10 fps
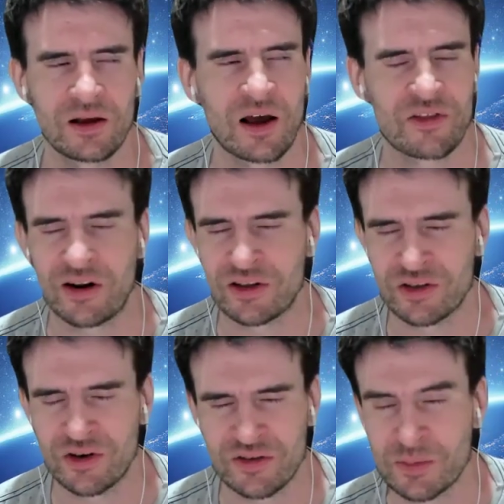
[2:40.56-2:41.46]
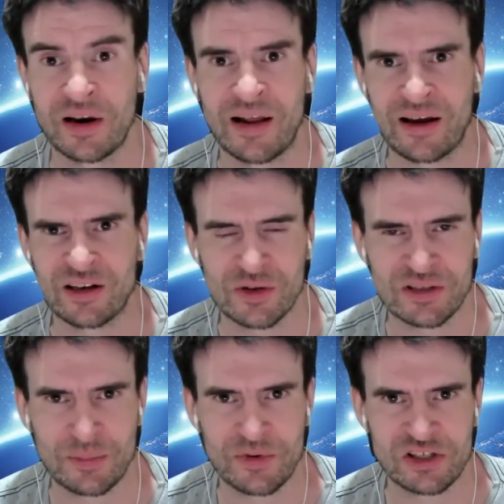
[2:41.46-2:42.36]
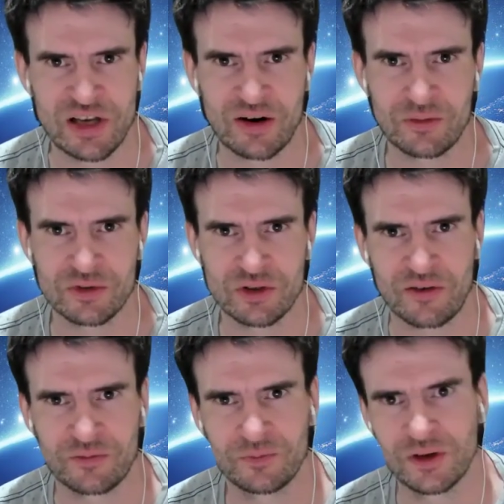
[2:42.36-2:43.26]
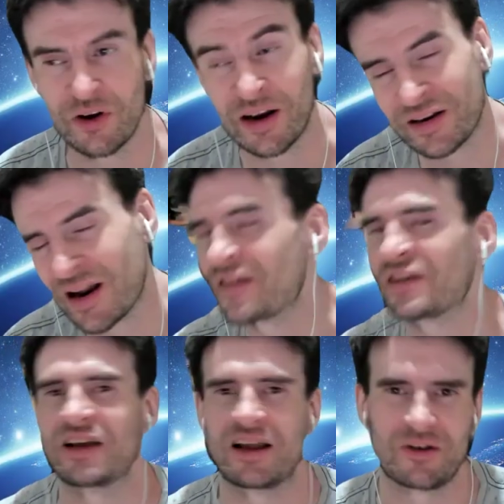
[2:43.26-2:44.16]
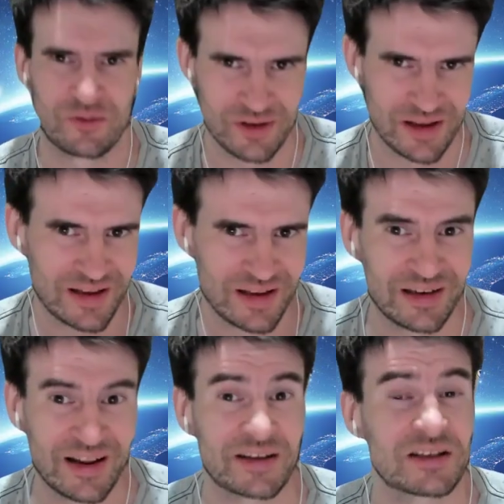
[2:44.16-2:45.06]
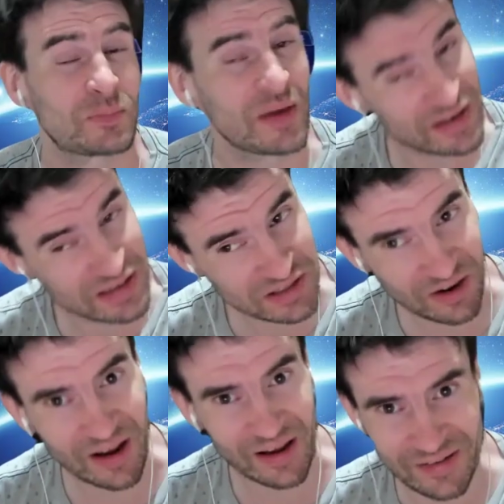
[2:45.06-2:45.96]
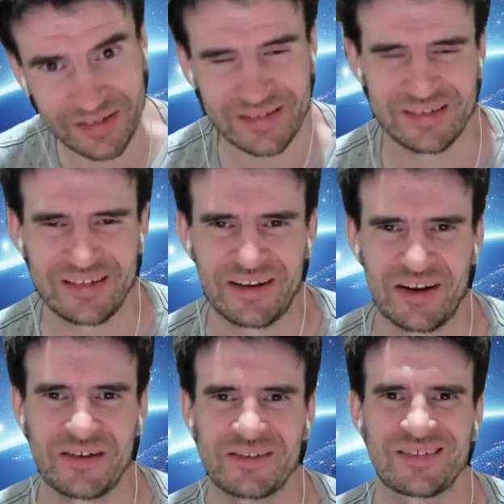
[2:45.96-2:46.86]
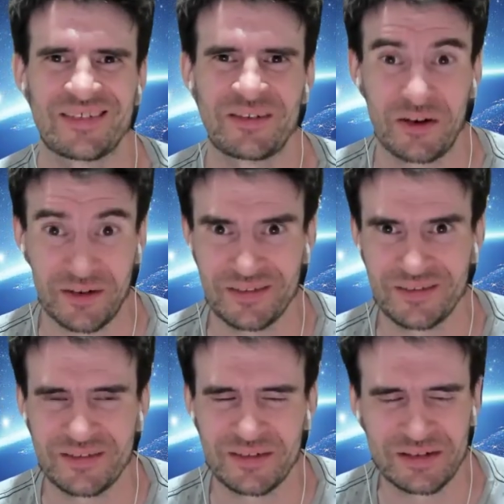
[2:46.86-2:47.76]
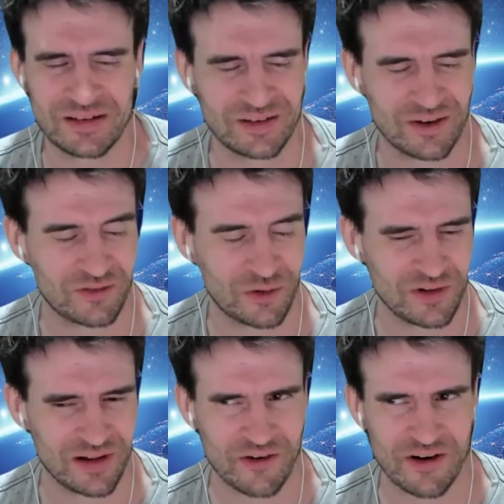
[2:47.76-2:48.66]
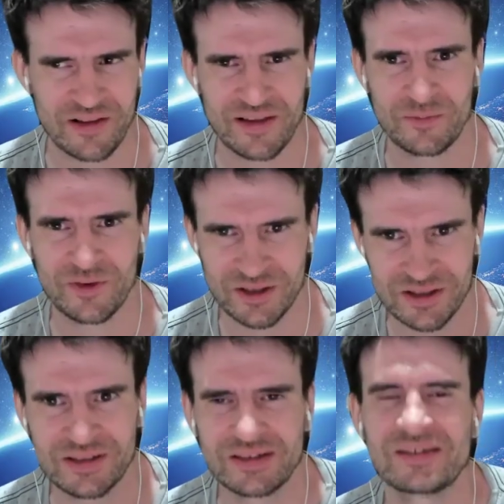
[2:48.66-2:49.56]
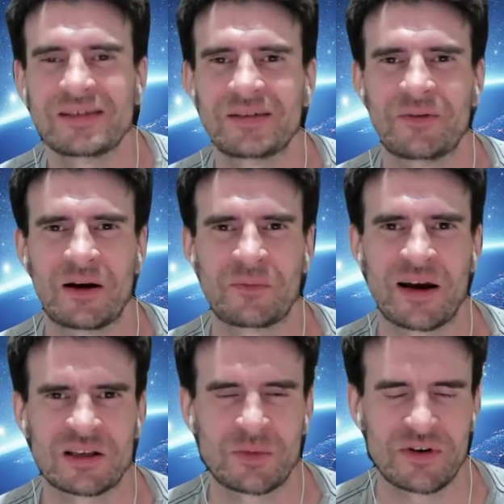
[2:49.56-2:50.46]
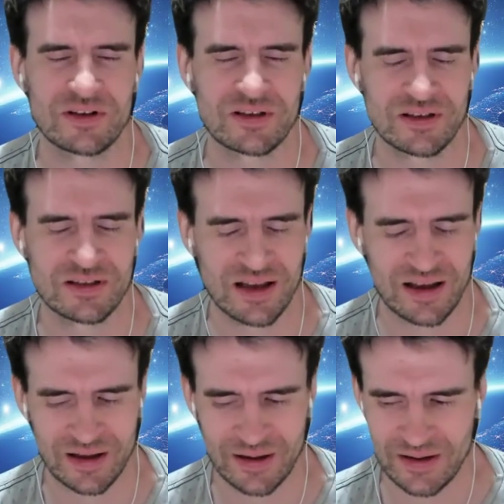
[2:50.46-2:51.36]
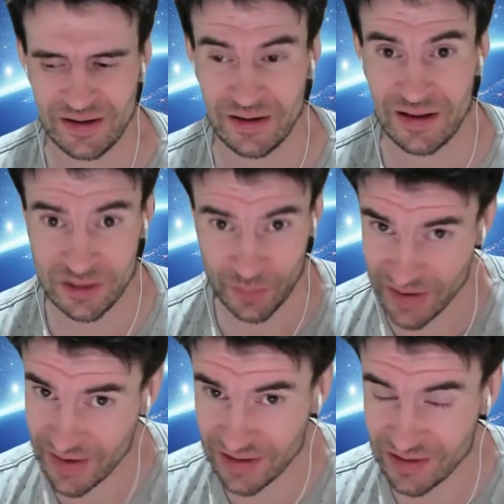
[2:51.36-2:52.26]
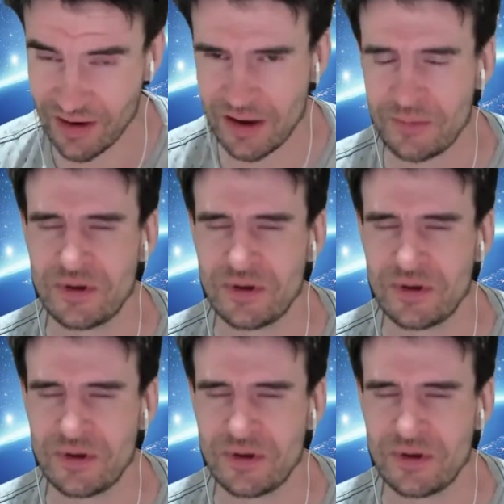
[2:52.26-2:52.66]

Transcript: I thought I'd sort of split it out into a separate channel. So I've created another channel, Nick Speaks Thai, you know, not not fluently or anything, but just my experiences in speaking Thai